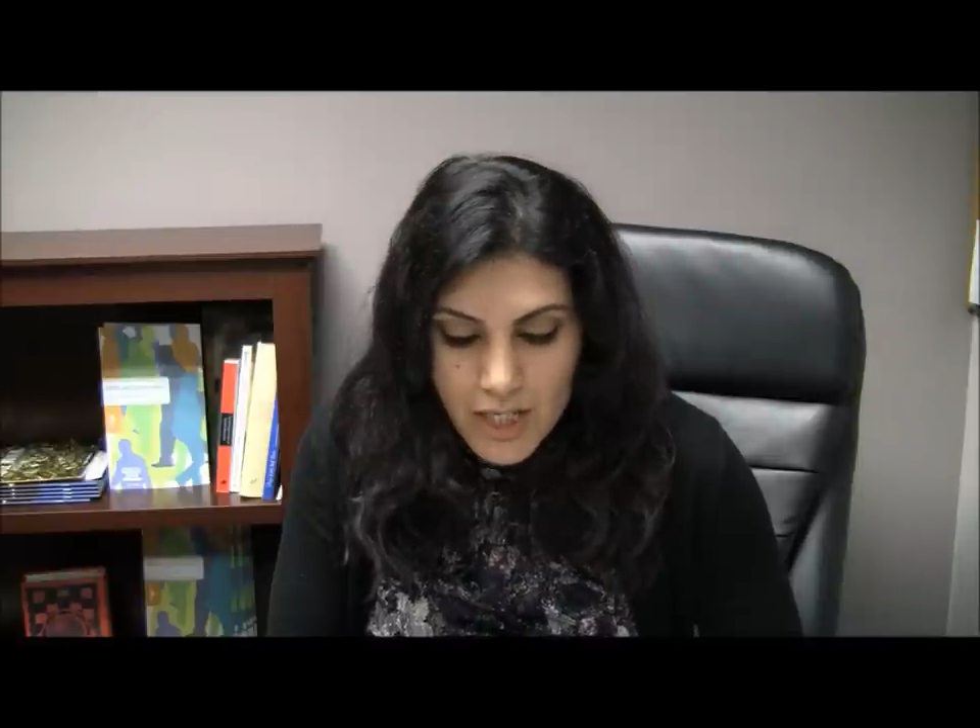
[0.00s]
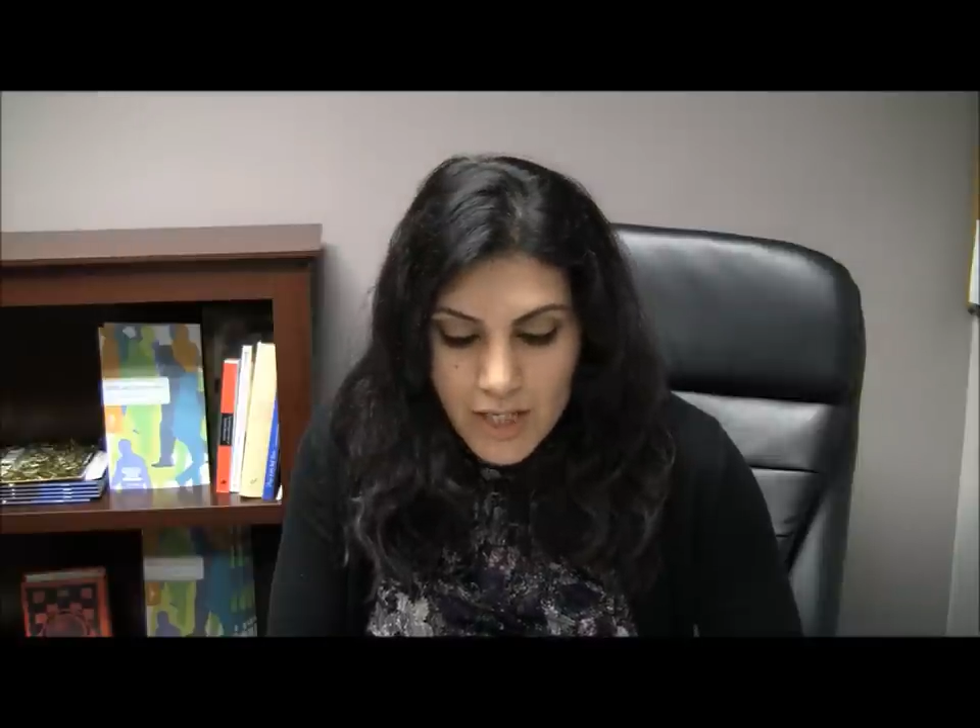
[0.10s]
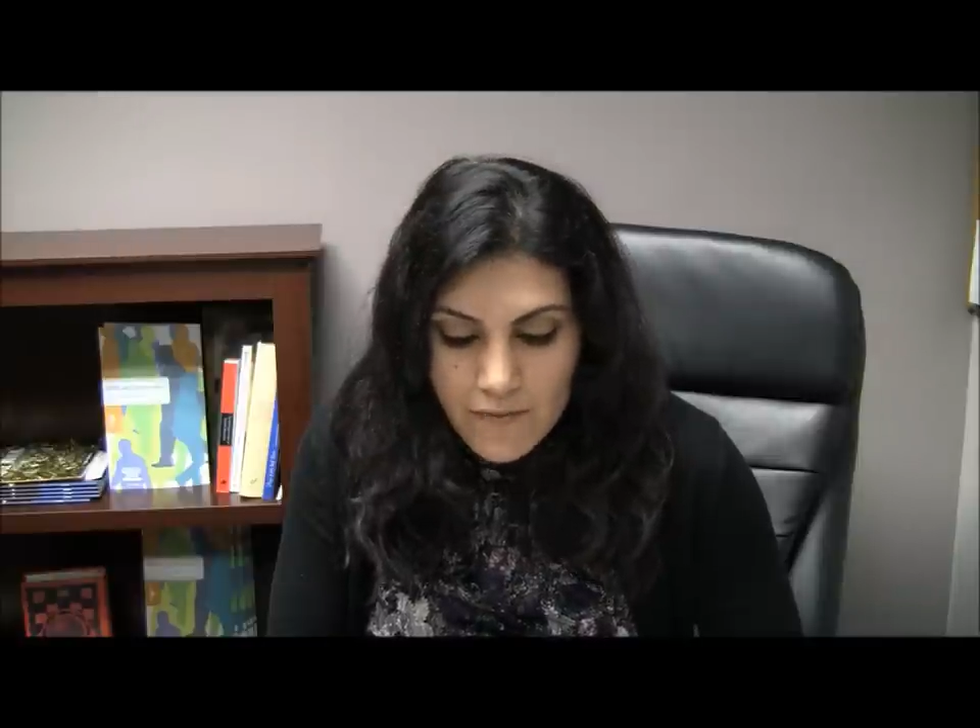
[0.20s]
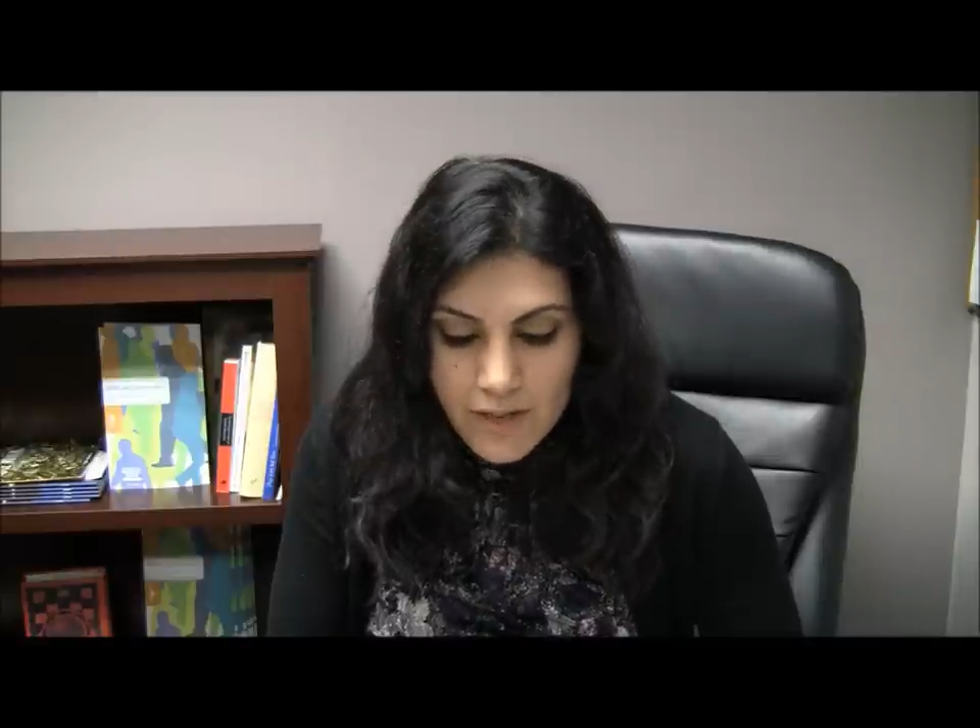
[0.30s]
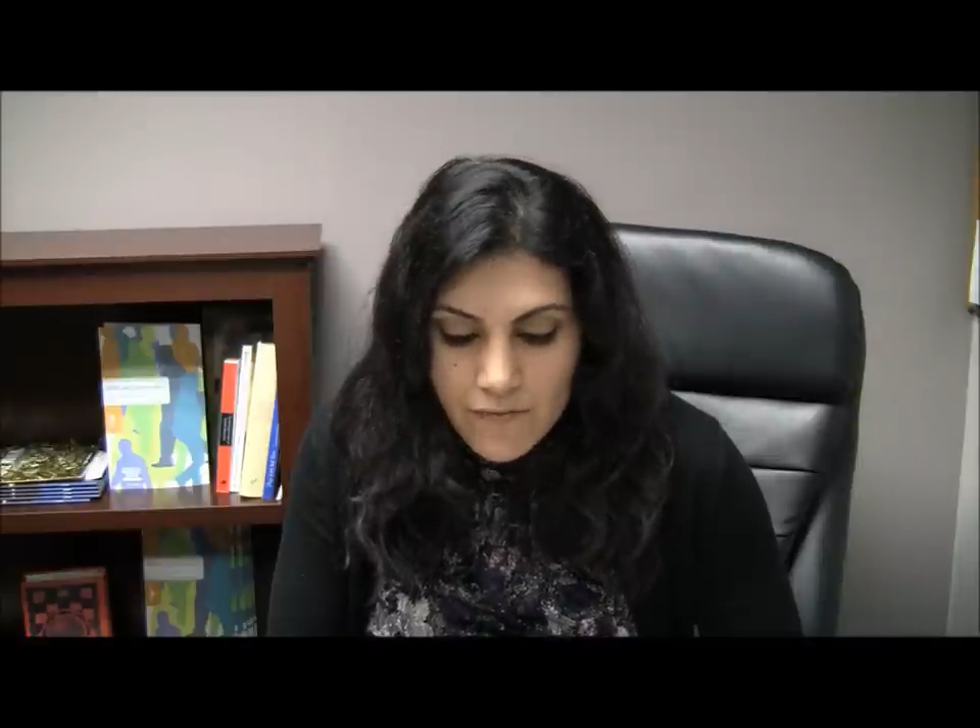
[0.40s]

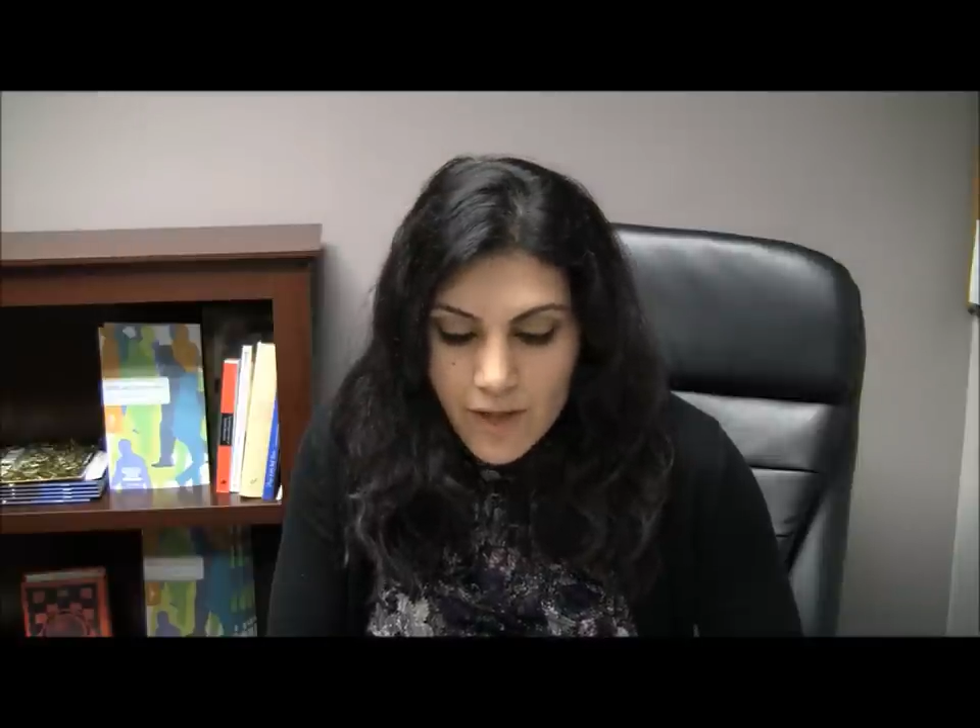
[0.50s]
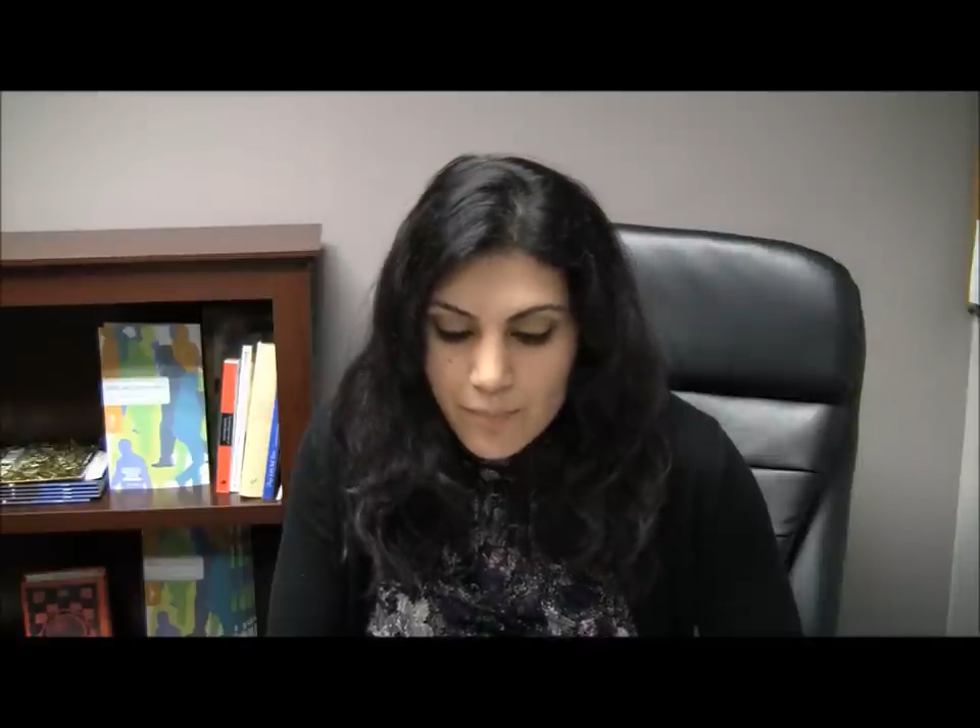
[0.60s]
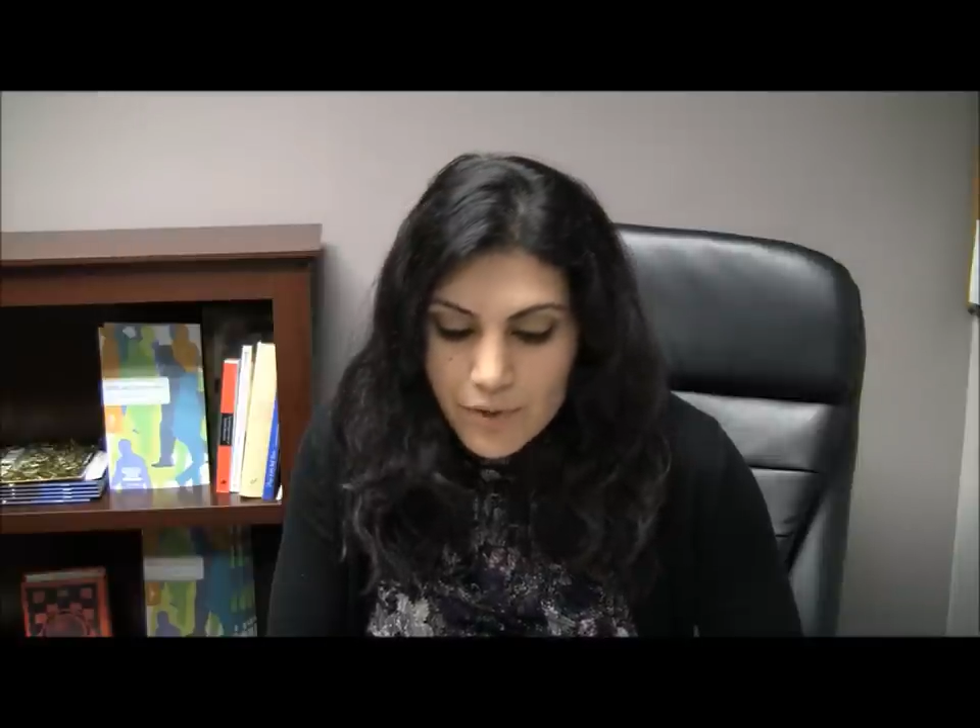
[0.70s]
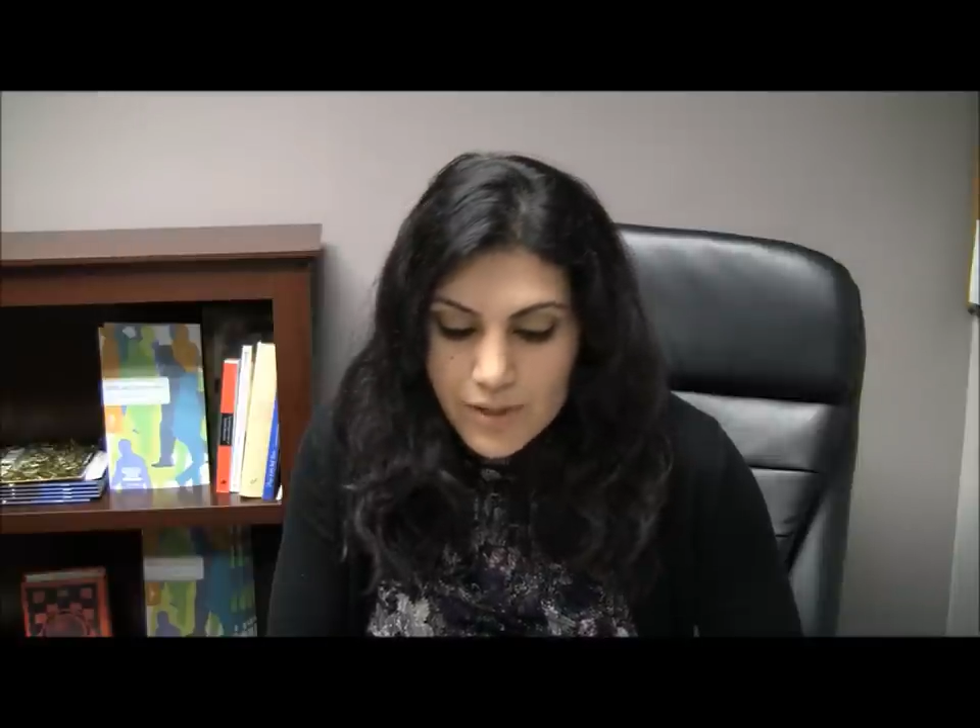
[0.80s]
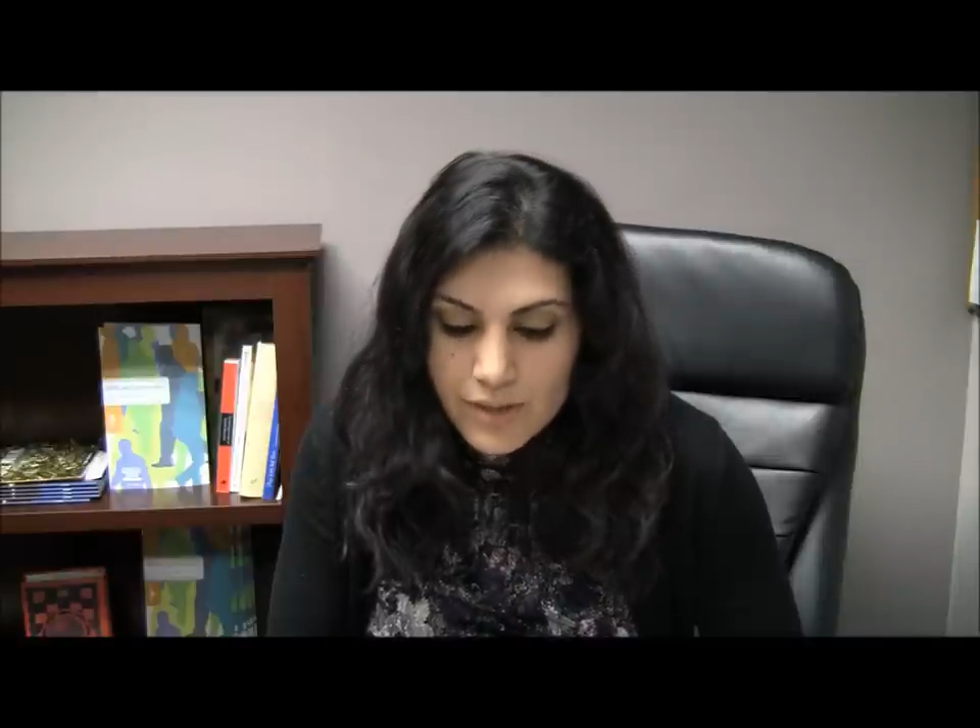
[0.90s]
even if
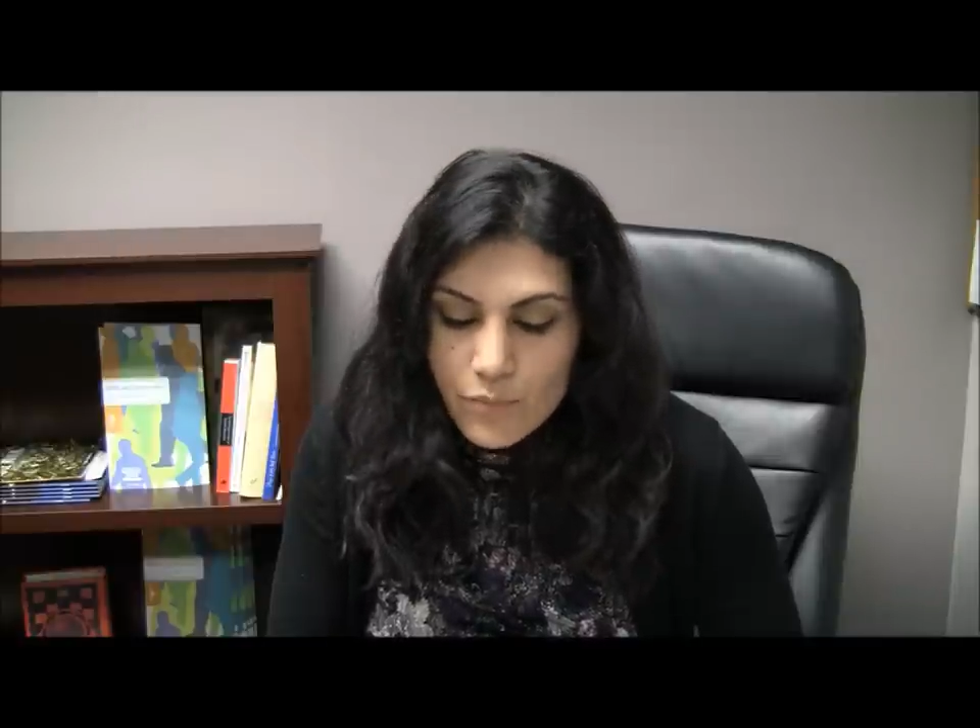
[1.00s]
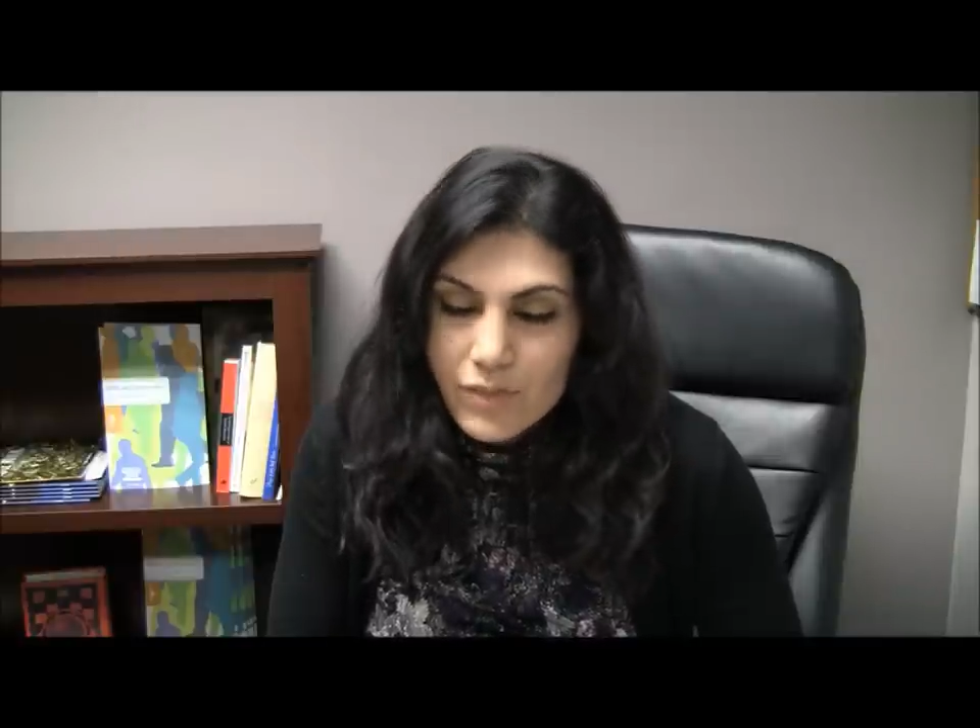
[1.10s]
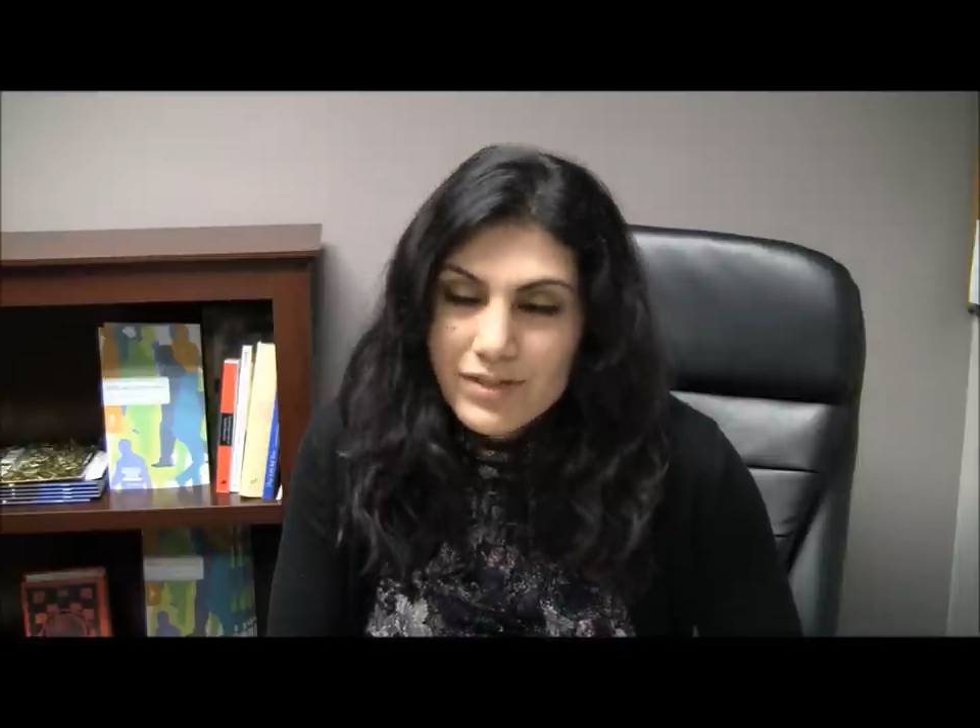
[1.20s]
that person